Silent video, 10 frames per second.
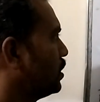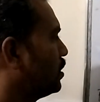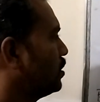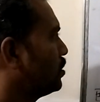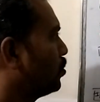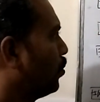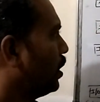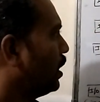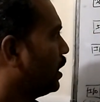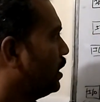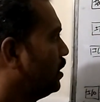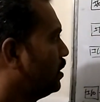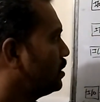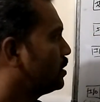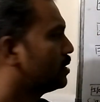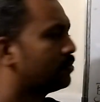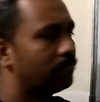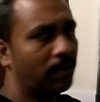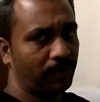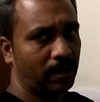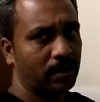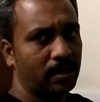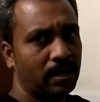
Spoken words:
it is storing in this buffer.